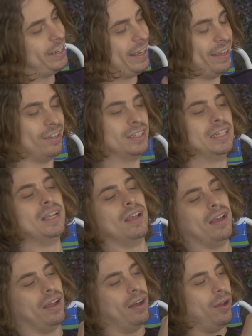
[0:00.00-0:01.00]
now,
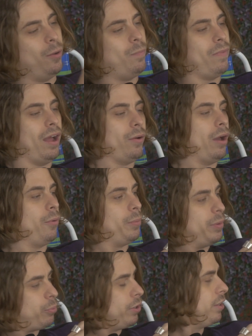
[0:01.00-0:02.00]
I would
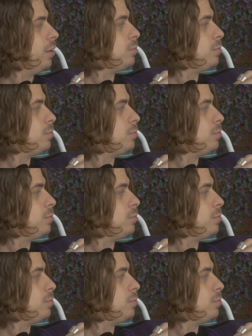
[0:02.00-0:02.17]
be pretty